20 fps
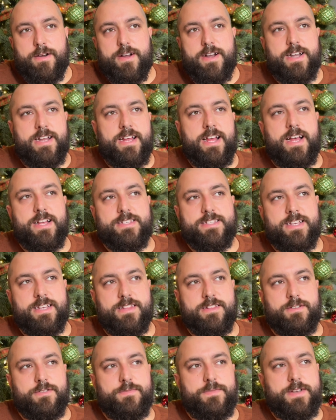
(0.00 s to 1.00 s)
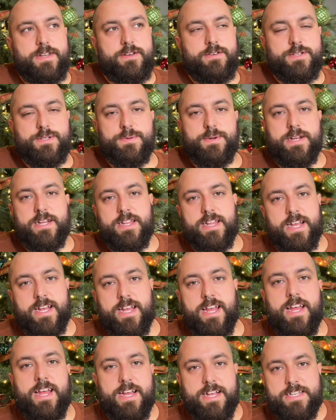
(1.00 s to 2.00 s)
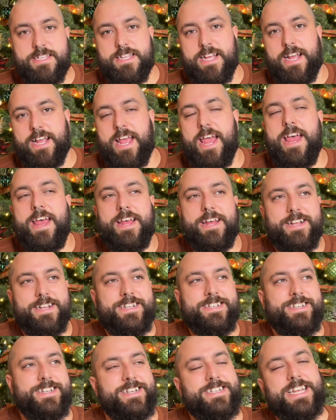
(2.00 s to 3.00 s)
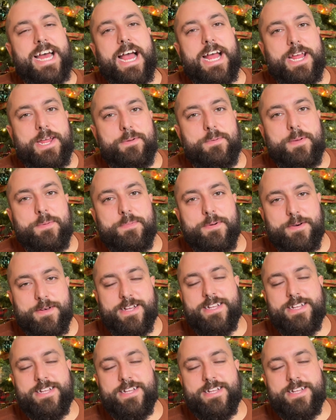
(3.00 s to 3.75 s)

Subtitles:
and he has like little videos where he like is like attacking people.